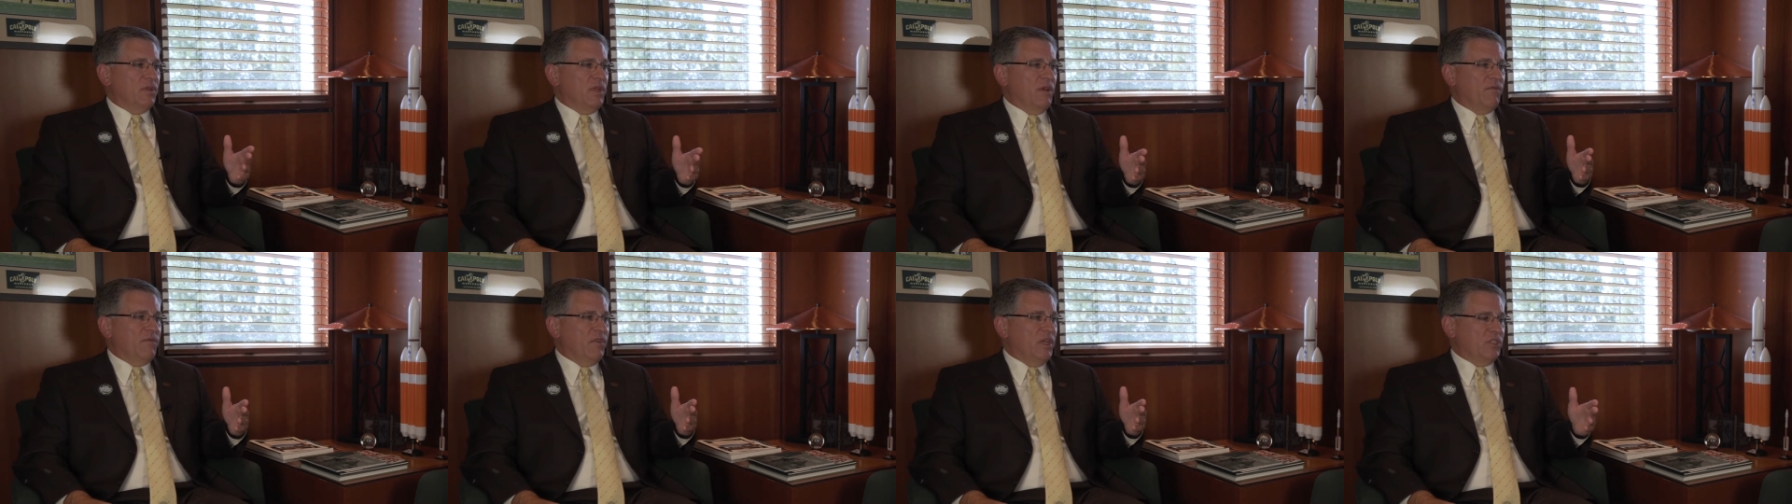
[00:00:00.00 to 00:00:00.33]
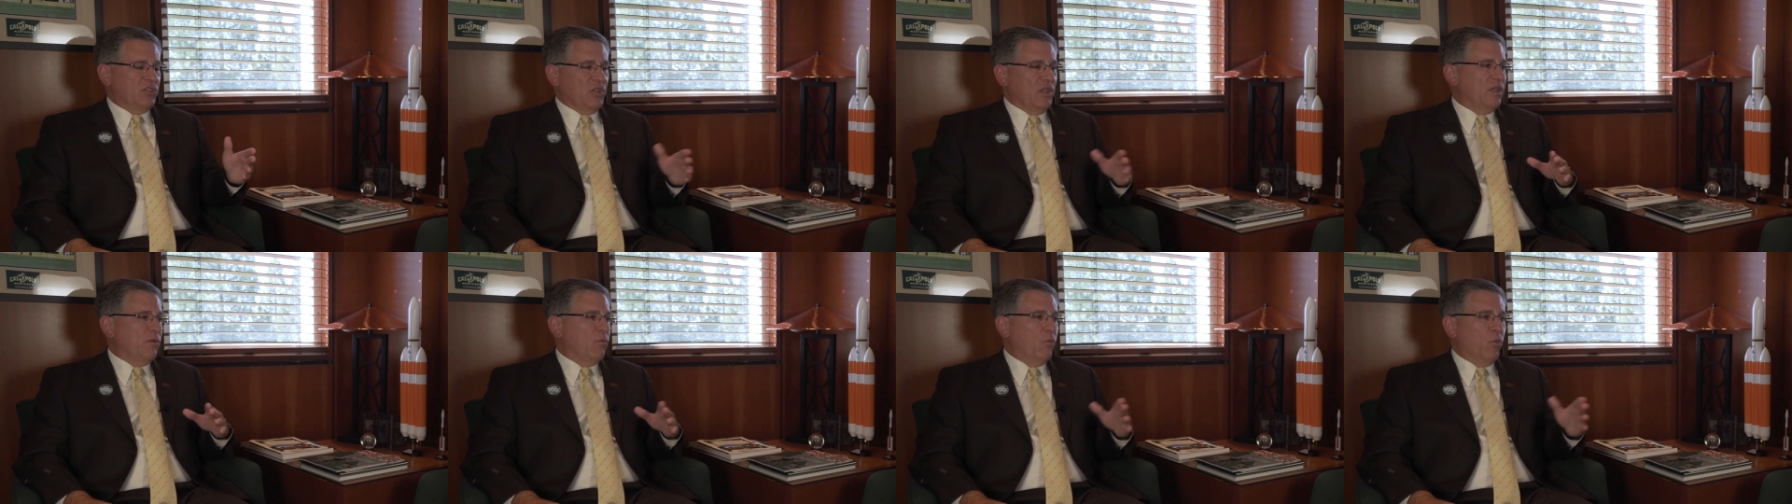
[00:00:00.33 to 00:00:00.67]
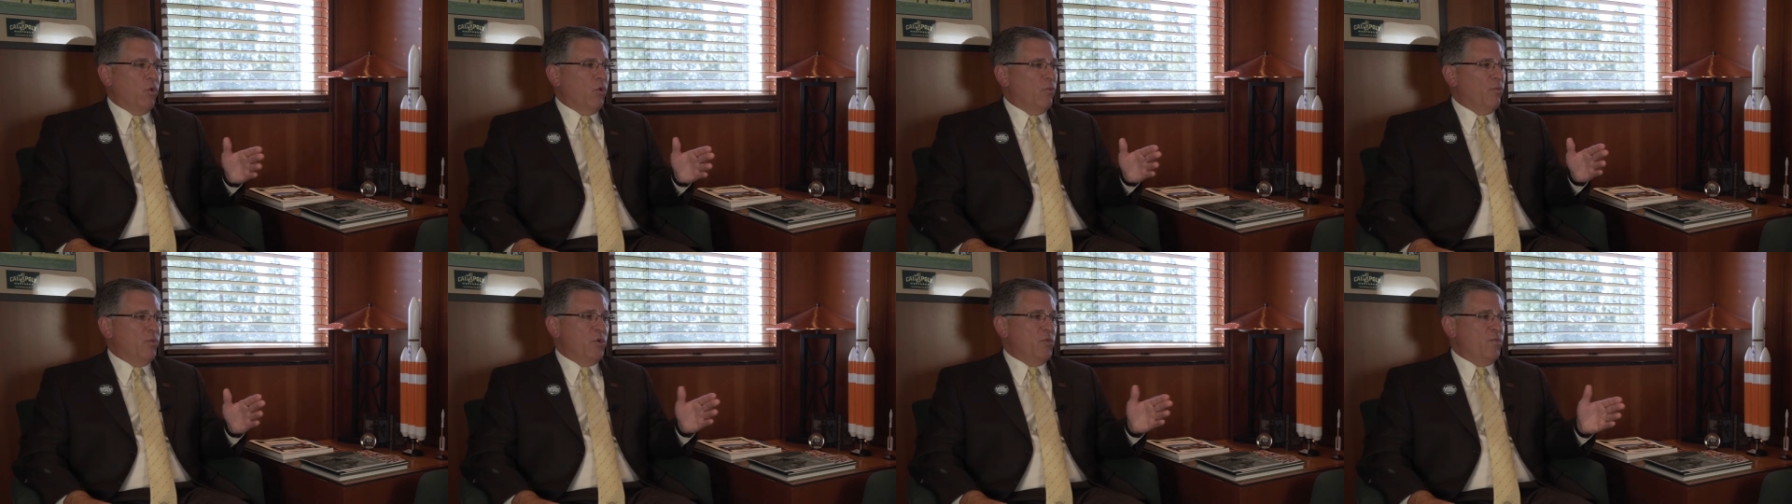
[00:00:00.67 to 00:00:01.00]
eventually
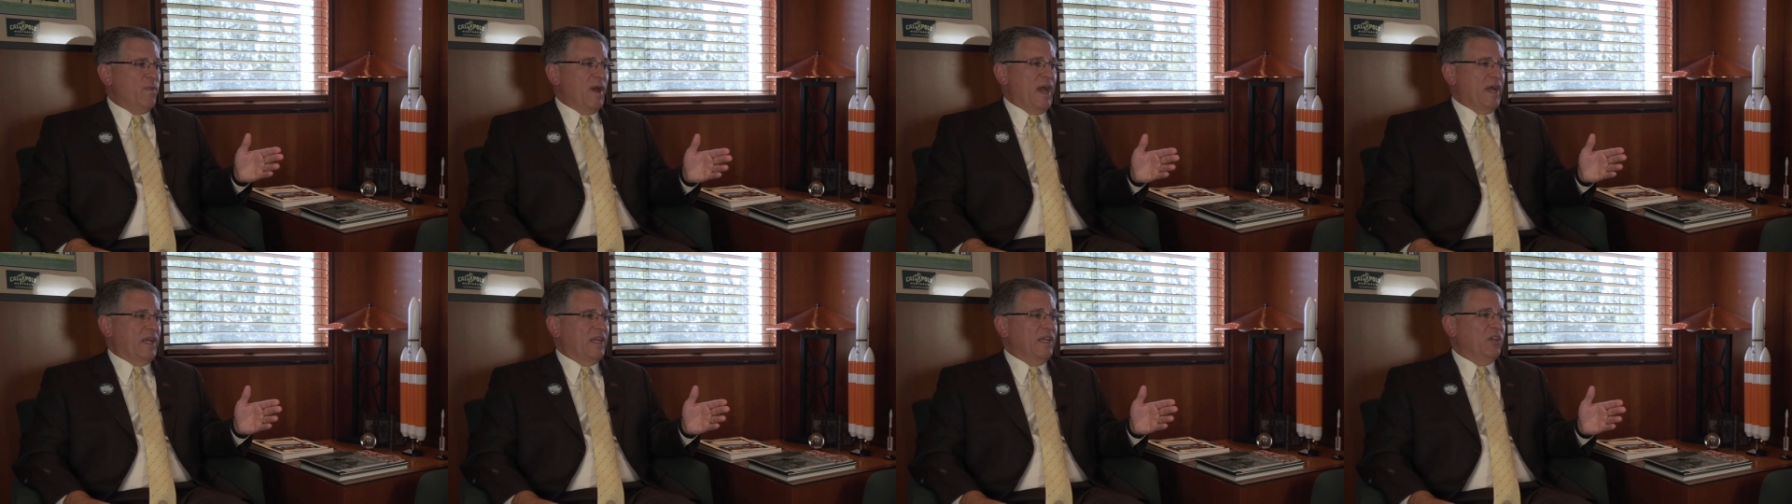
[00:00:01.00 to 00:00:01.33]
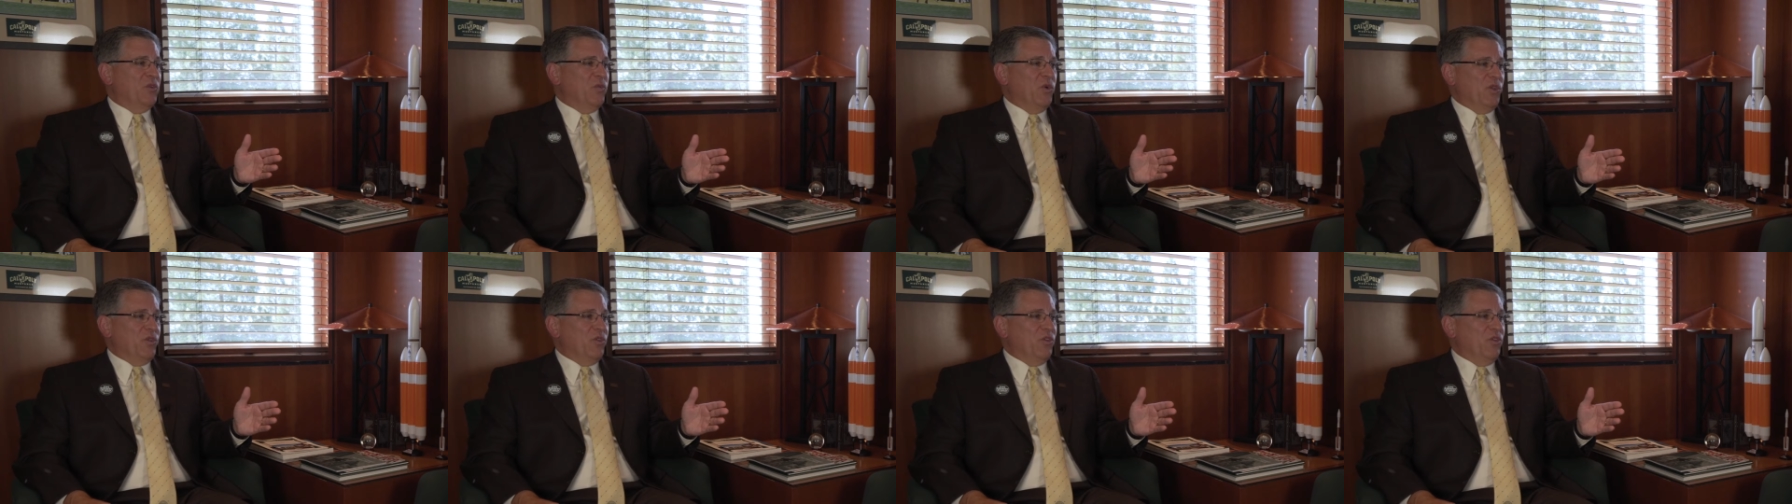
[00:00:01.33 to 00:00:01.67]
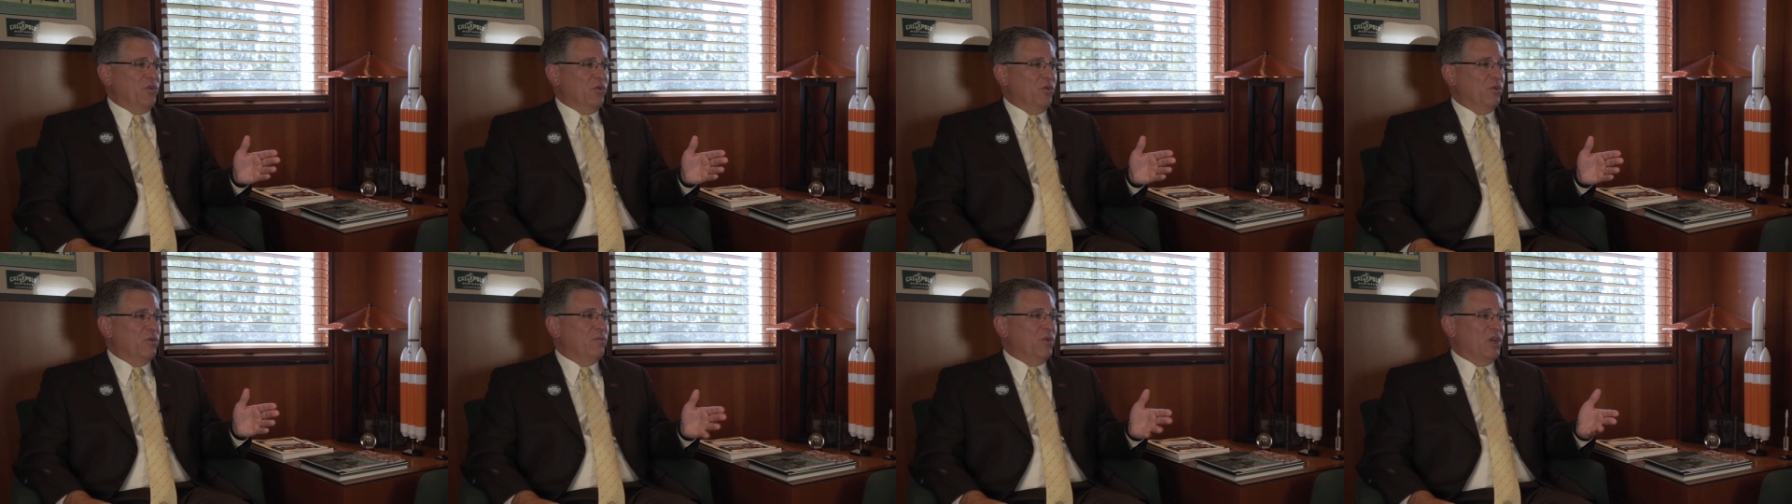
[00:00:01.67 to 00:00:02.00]
won't move back in with
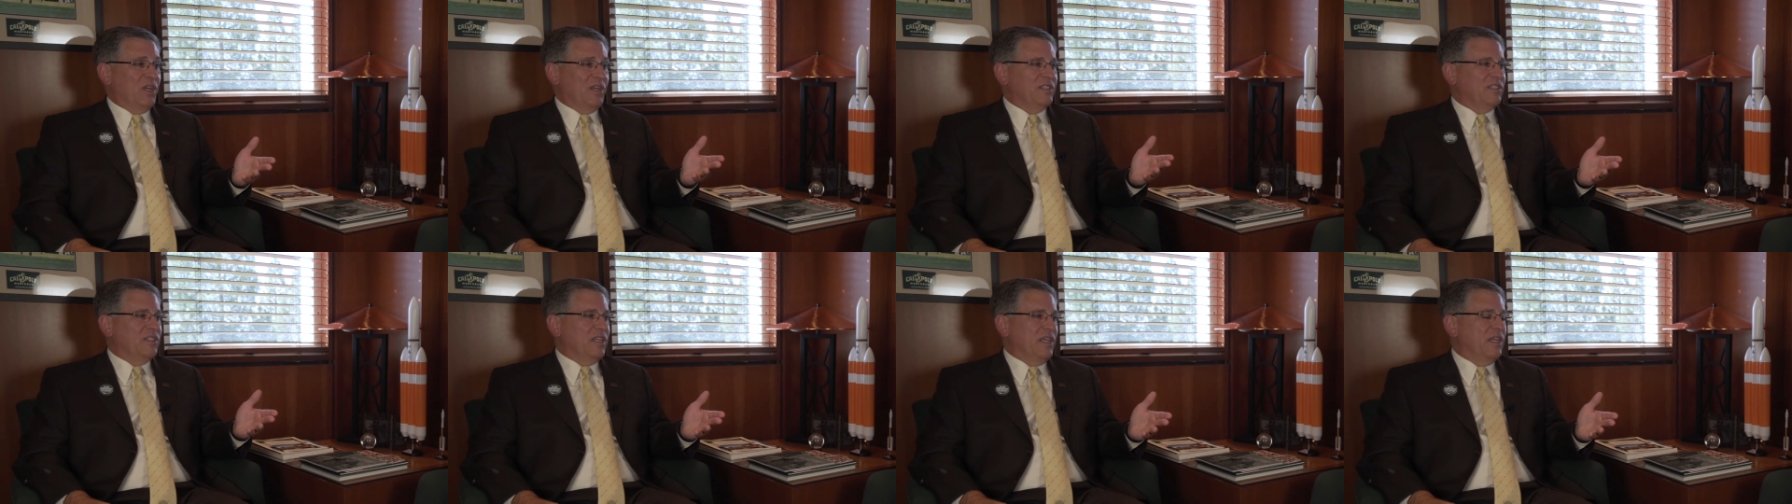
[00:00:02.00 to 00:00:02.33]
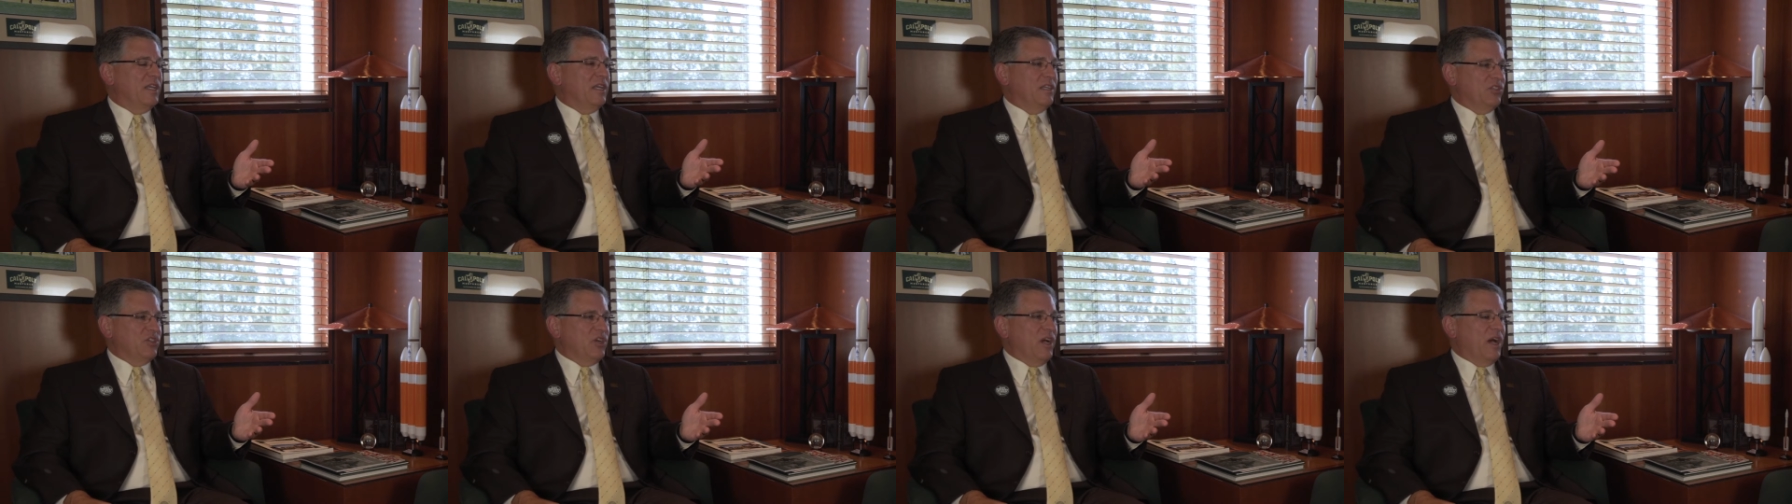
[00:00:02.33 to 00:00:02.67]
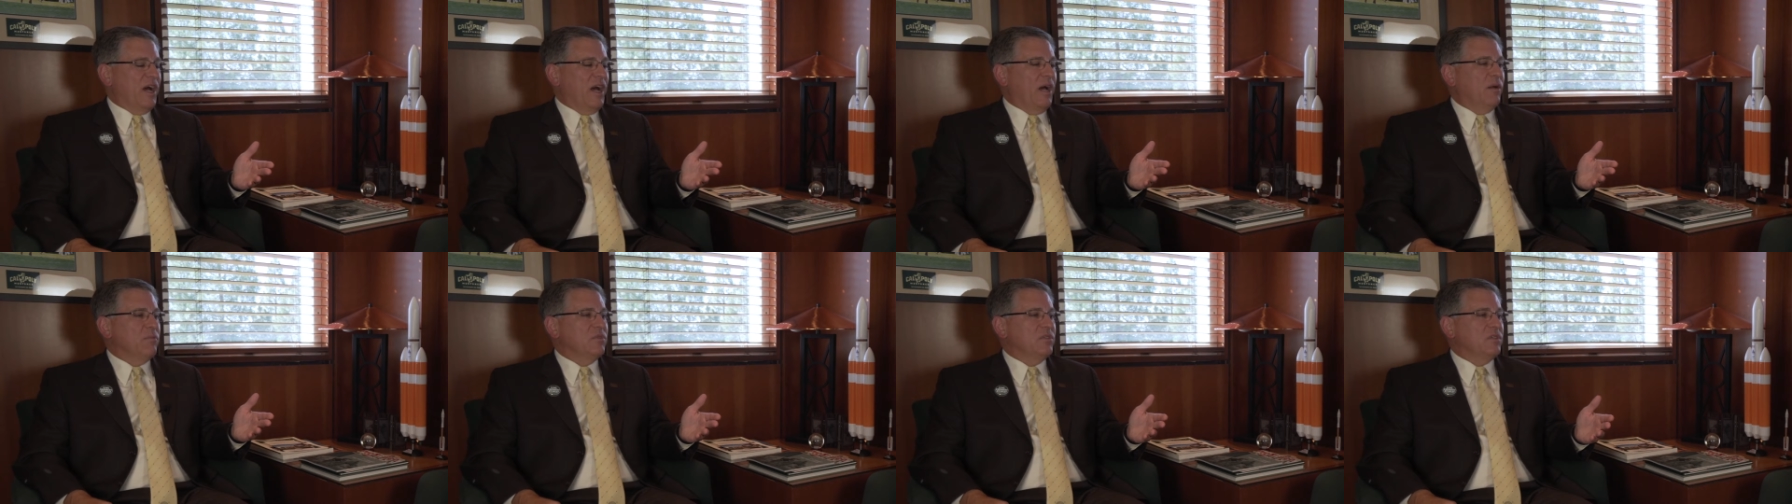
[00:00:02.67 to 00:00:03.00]
you because they get
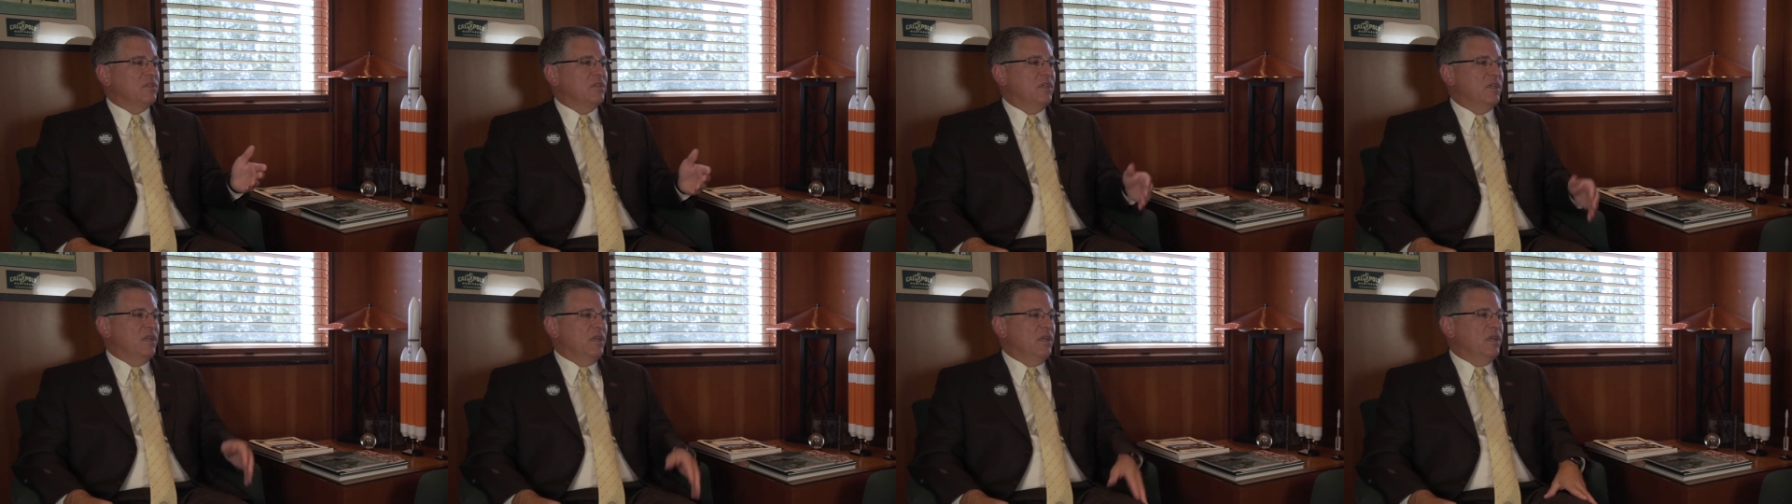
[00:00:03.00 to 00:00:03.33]
jobs.